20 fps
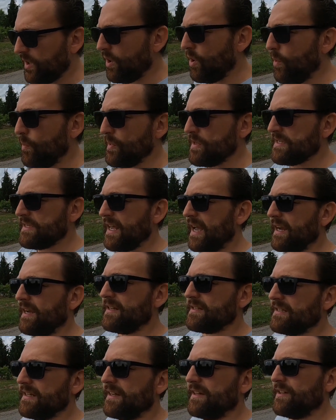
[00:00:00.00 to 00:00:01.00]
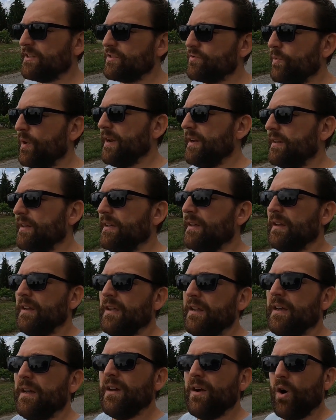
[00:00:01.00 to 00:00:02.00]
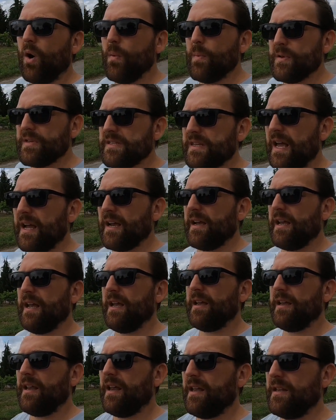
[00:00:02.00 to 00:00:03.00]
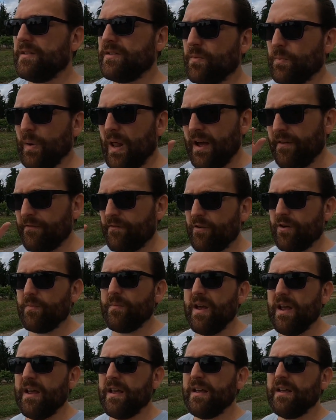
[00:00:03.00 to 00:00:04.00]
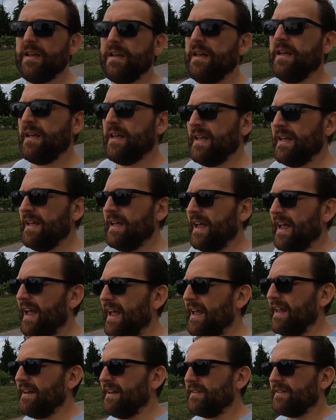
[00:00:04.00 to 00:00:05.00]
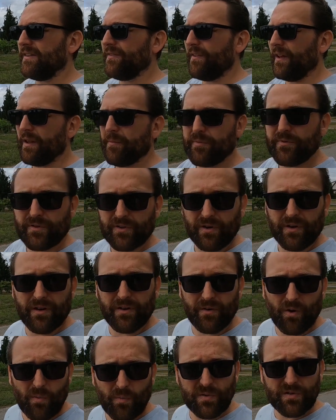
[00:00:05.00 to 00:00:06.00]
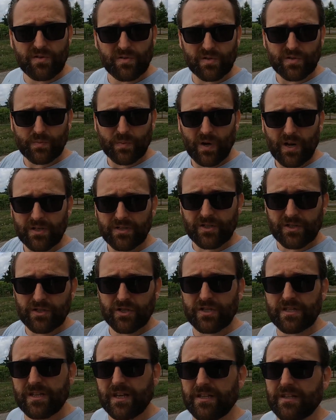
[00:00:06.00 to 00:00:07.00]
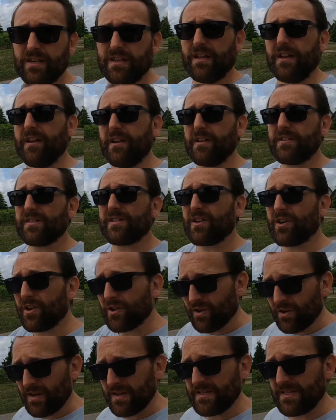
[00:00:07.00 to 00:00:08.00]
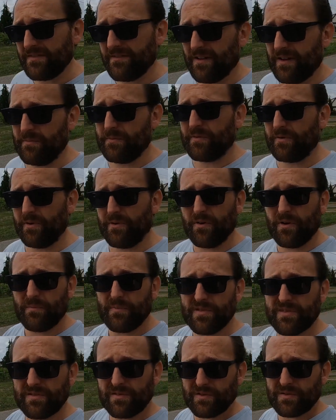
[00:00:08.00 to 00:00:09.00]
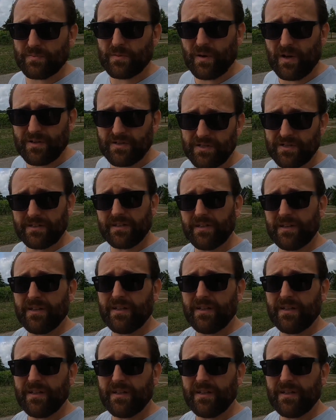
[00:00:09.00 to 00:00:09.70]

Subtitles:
OpenStack is Linux, right? OpenStack is your platform, and it's developed through an open source project, just like the Linux kernel is developed through an open source project.